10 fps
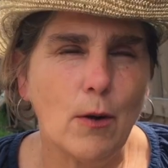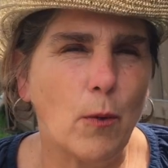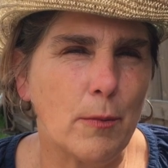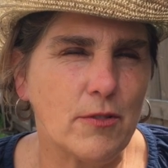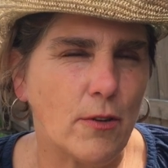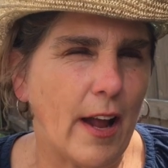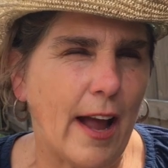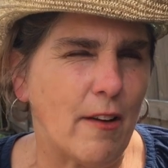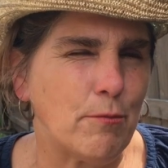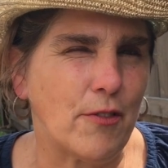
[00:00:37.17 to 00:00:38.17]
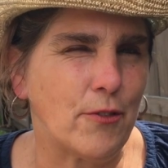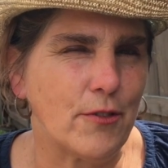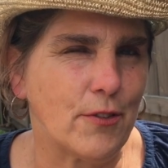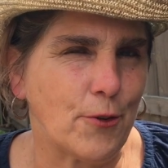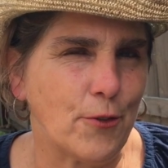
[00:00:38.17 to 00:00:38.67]
Worms don't have brothers
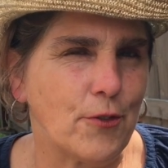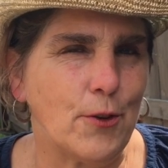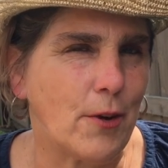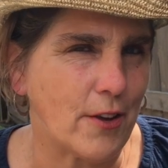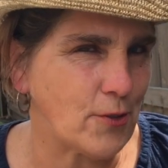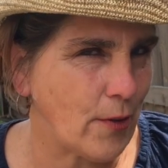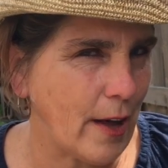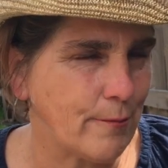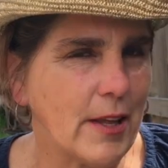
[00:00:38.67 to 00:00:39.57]
and sisters, you guys know that,